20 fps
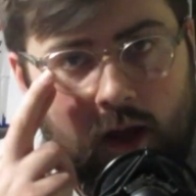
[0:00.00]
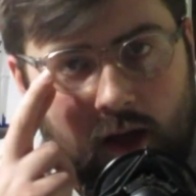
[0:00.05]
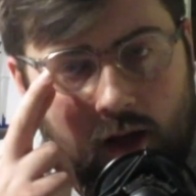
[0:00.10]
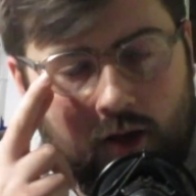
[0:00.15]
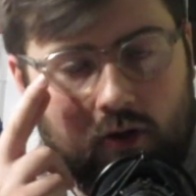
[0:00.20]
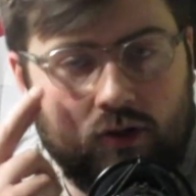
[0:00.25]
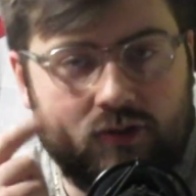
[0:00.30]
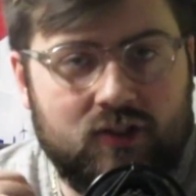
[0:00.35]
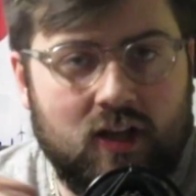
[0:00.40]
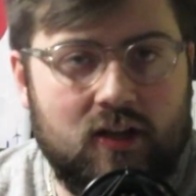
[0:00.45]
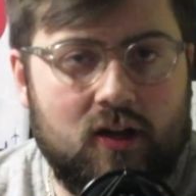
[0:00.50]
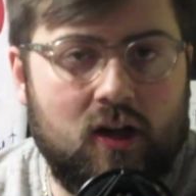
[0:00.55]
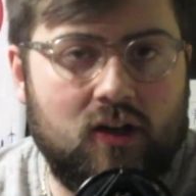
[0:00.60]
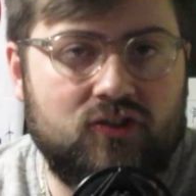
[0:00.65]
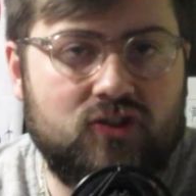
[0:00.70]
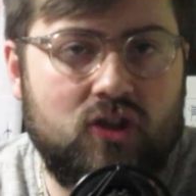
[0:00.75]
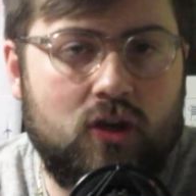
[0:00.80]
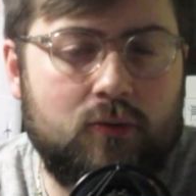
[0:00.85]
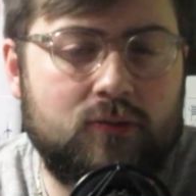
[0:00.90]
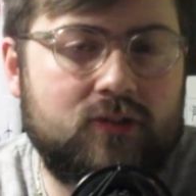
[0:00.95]
I've got to say,
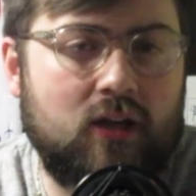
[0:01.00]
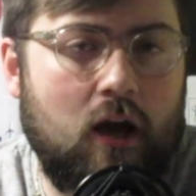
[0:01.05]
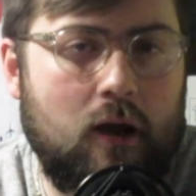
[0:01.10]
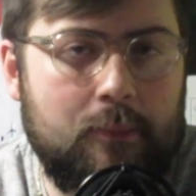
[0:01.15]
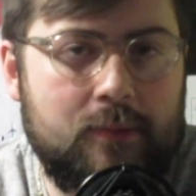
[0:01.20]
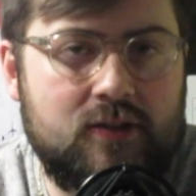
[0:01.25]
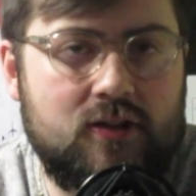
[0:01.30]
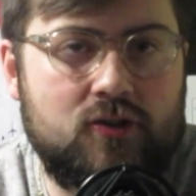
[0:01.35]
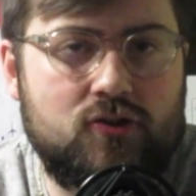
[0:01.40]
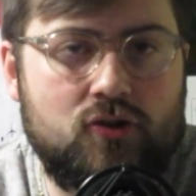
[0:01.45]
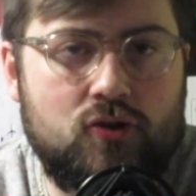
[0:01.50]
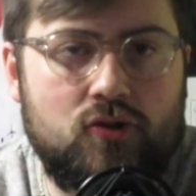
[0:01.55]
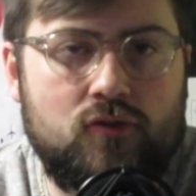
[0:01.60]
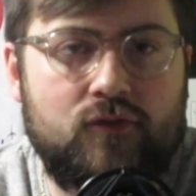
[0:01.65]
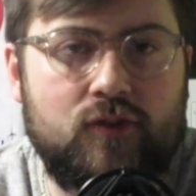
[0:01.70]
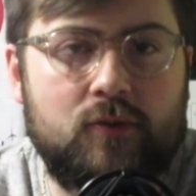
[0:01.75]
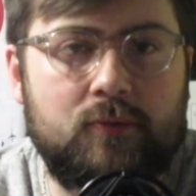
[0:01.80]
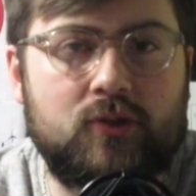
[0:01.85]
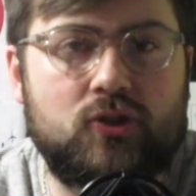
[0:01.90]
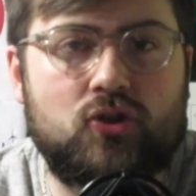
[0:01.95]
Garcia was out of position
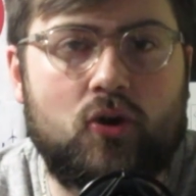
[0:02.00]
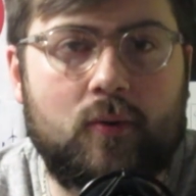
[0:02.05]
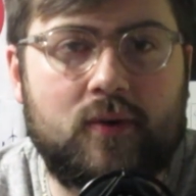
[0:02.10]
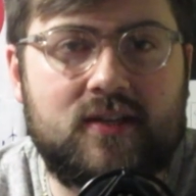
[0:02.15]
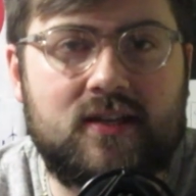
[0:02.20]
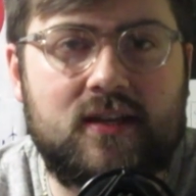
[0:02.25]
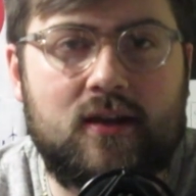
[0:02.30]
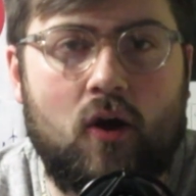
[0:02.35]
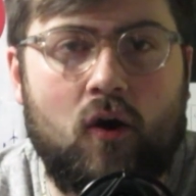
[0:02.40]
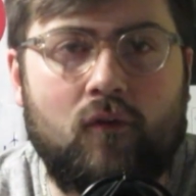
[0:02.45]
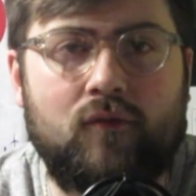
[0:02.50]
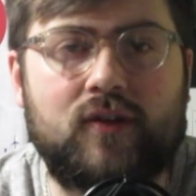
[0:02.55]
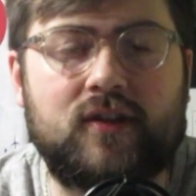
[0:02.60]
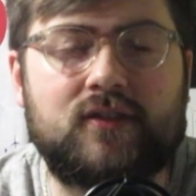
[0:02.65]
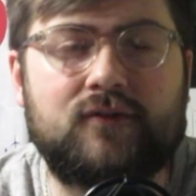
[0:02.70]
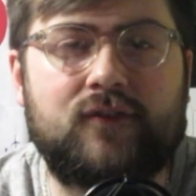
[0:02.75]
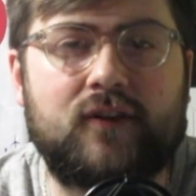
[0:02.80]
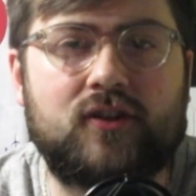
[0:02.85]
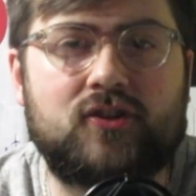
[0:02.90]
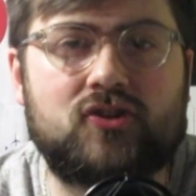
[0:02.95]
for the majority of
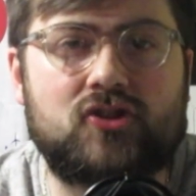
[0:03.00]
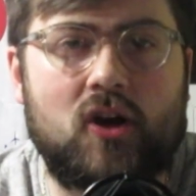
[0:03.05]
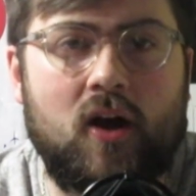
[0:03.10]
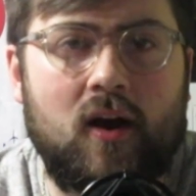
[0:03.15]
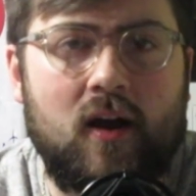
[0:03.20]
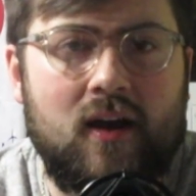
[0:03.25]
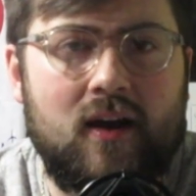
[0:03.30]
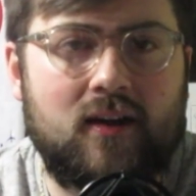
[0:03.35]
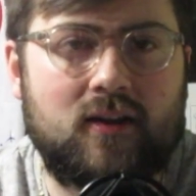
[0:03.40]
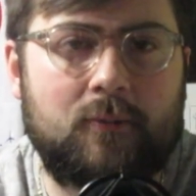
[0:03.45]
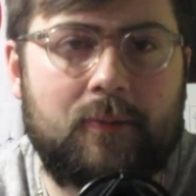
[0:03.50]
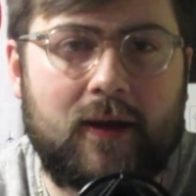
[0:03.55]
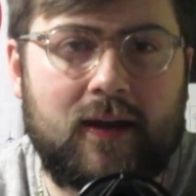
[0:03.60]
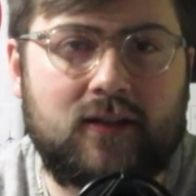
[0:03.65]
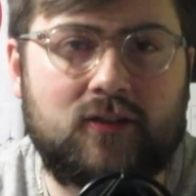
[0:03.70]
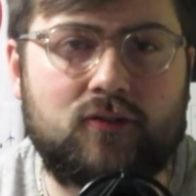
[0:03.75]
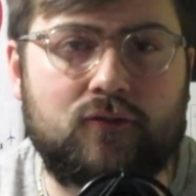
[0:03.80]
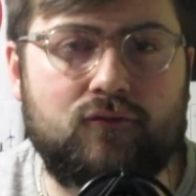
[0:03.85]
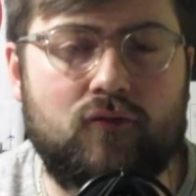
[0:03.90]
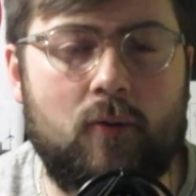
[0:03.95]
this fixture, and the
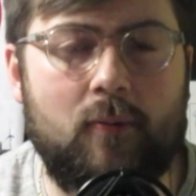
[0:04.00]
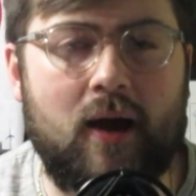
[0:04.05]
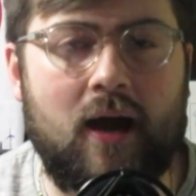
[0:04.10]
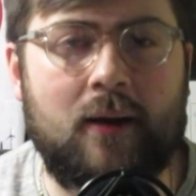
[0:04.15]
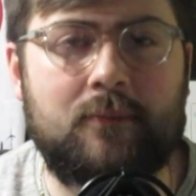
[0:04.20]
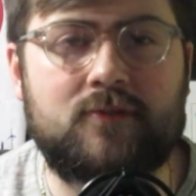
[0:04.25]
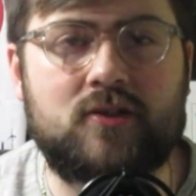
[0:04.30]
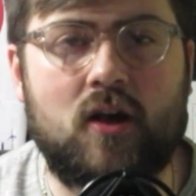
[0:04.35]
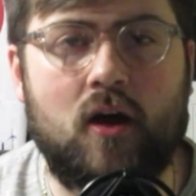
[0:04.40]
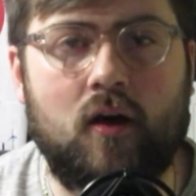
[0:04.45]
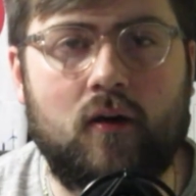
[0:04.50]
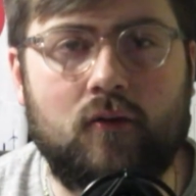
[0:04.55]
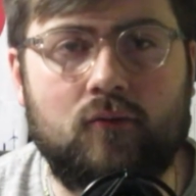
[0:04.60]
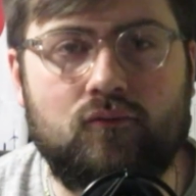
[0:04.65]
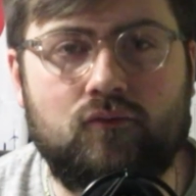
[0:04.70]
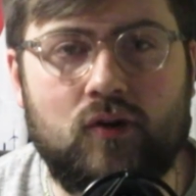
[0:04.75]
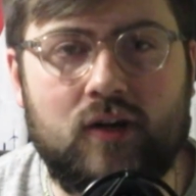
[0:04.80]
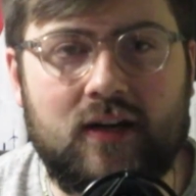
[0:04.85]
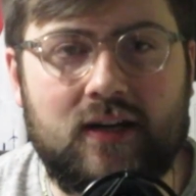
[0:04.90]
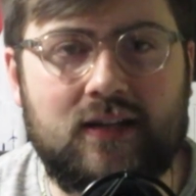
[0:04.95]
pace of Robert Apter
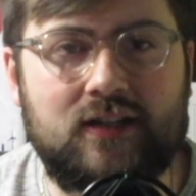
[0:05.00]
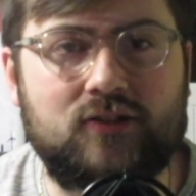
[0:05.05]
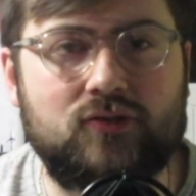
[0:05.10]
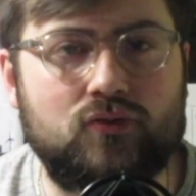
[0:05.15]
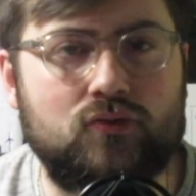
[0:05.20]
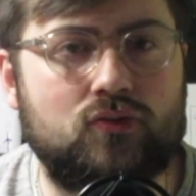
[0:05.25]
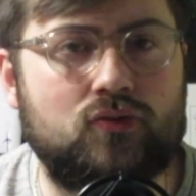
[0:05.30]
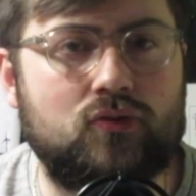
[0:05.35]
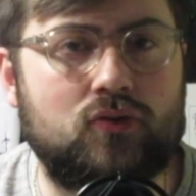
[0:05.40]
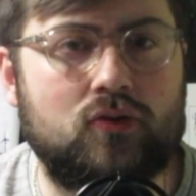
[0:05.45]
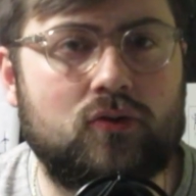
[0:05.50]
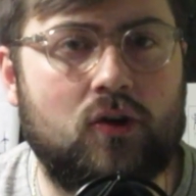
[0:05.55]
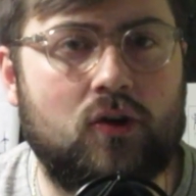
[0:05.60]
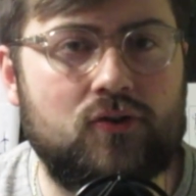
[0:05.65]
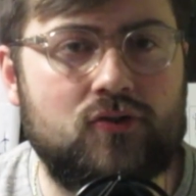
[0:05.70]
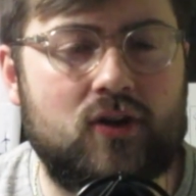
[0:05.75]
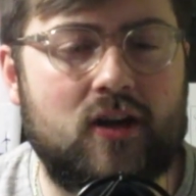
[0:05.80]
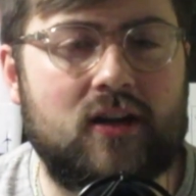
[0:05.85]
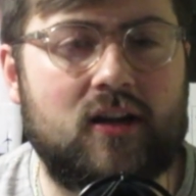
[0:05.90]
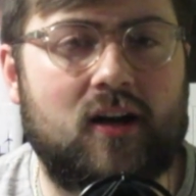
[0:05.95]
really saw
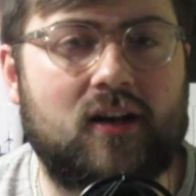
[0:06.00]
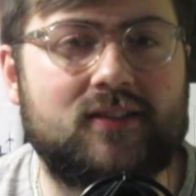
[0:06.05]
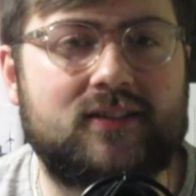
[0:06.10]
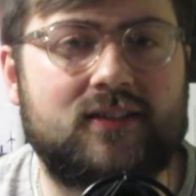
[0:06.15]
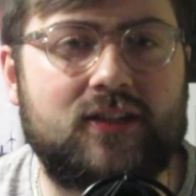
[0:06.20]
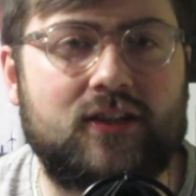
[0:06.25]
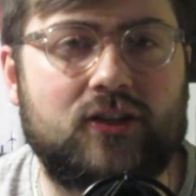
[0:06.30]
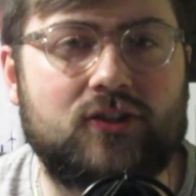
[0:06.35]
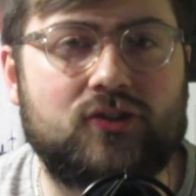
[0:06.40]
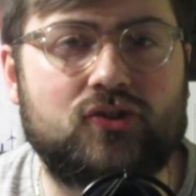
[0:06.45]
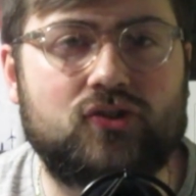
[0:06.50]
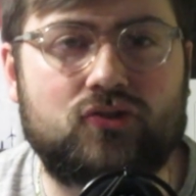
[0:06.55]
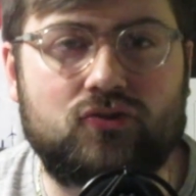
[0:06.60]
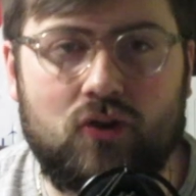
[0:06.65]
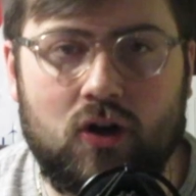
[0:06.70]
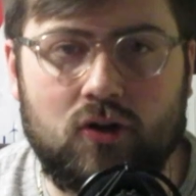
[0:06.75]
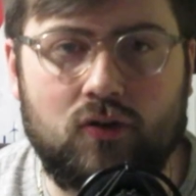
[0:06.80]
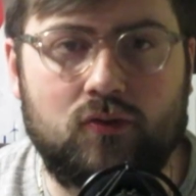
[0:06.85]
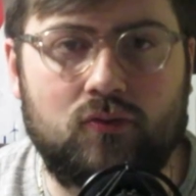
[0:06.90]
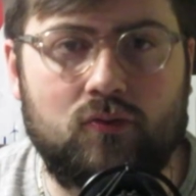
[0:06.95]
Andre Garcia
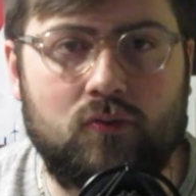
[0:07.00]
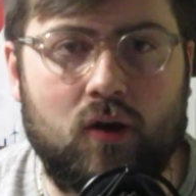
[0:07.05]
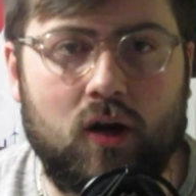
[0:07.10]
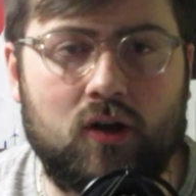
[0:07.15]
struggle.